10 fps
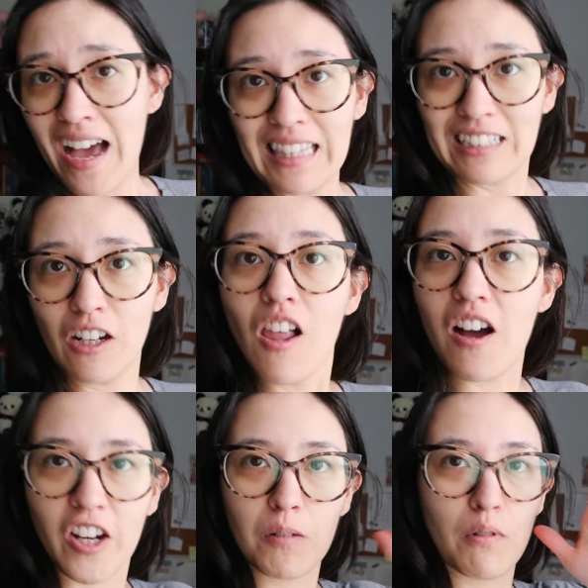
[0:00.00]
a little
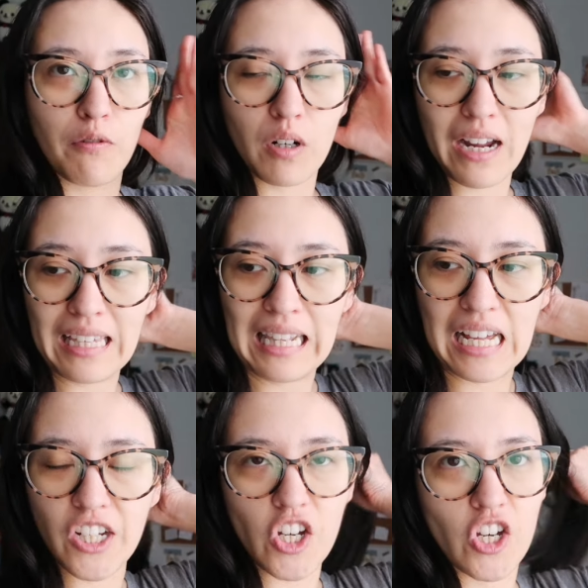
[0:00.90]
longer before I eat
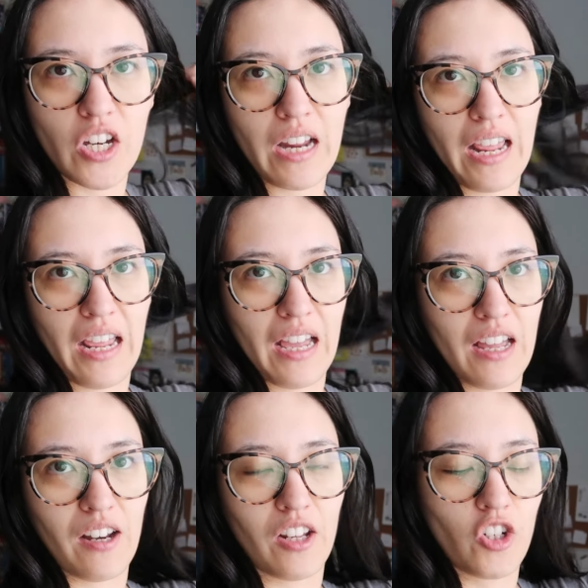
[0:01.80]
lunch
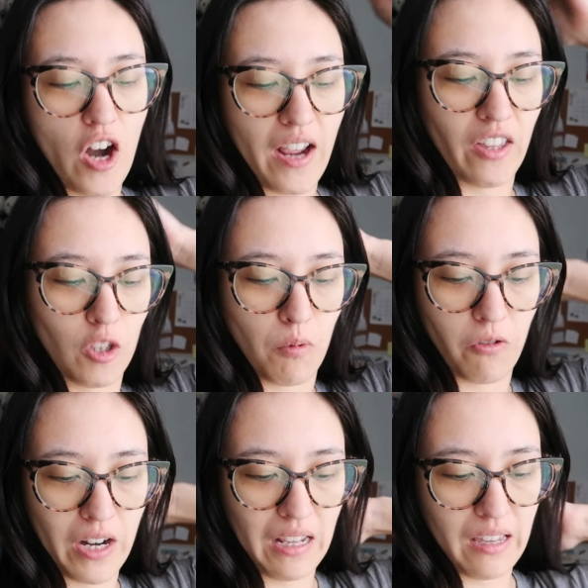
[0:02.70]
and try and get some
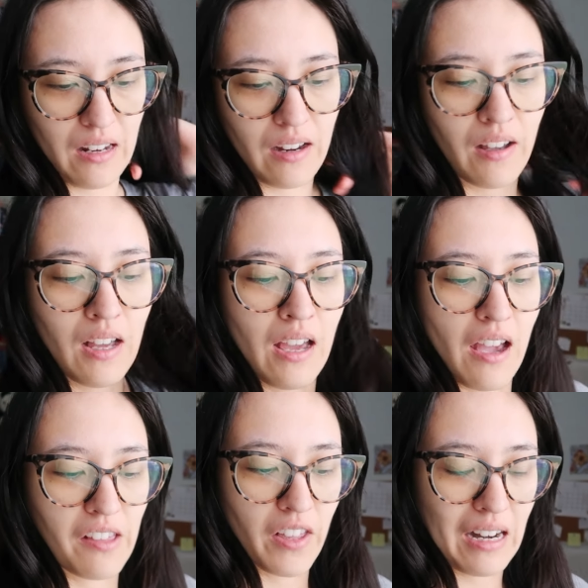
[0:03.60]
more reading in.
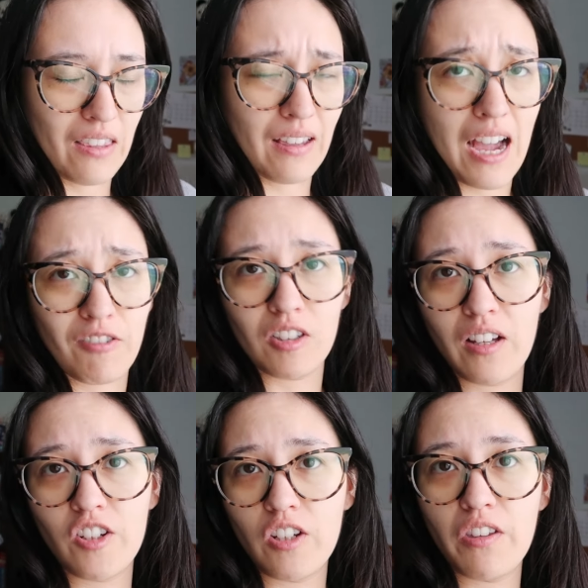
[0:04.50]
And then I think after
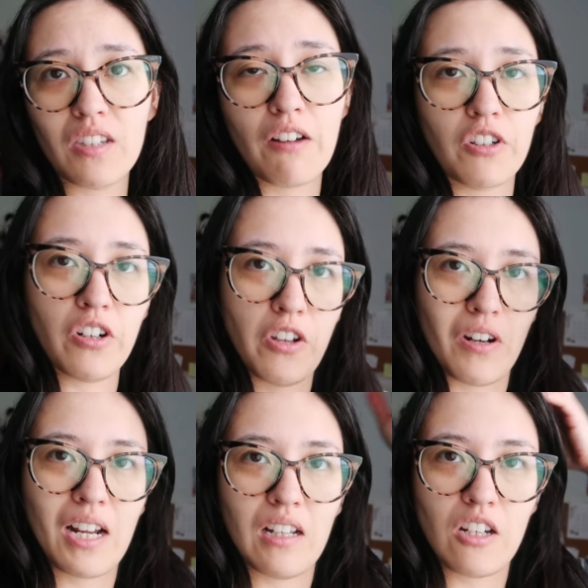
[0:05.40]
lunch this
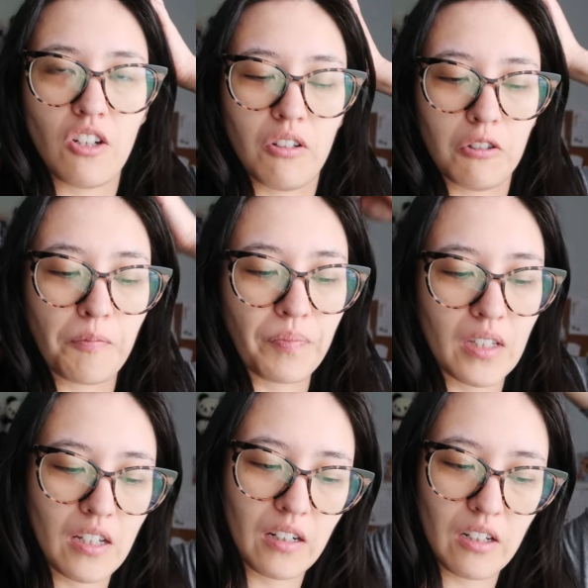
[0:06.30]
afternoon, I need to
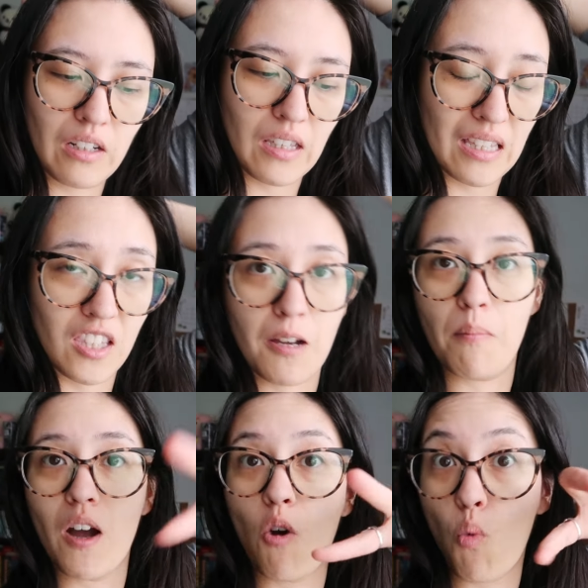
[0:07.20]
get
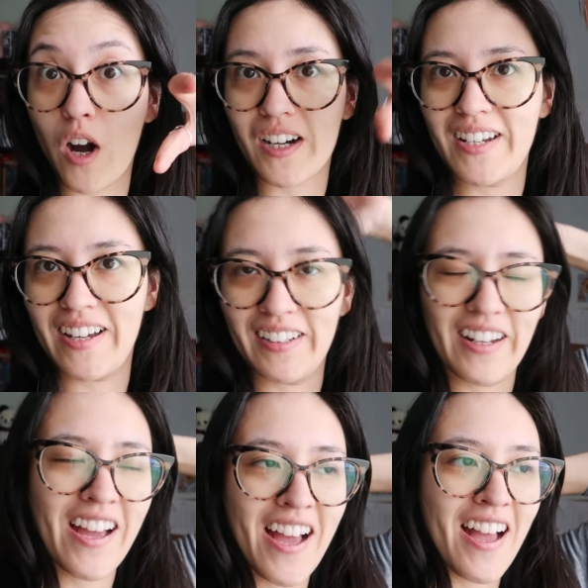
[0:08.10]
some work
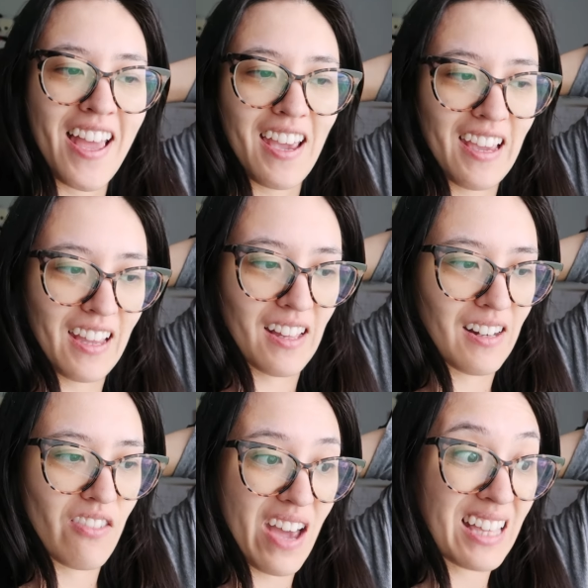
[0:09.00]
done.
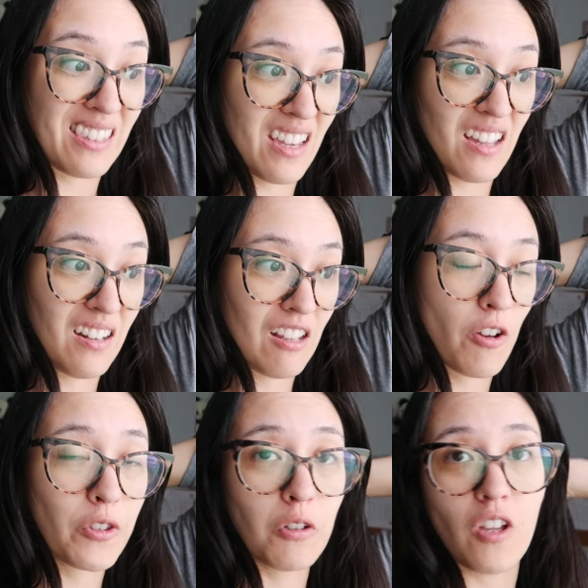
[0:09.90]
And that's it.
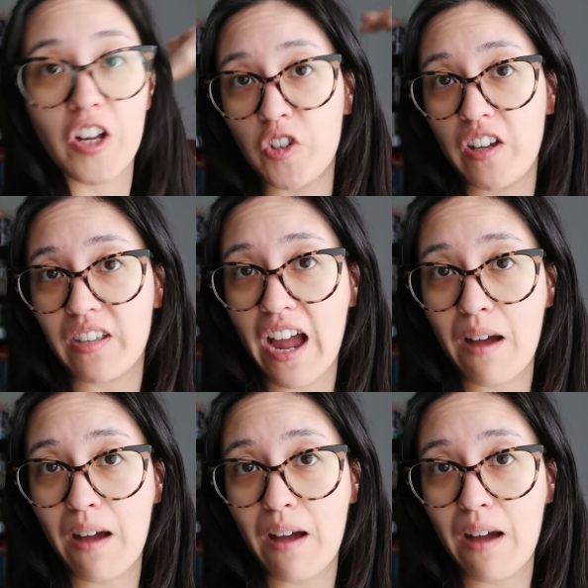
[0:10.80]
Also, laundry is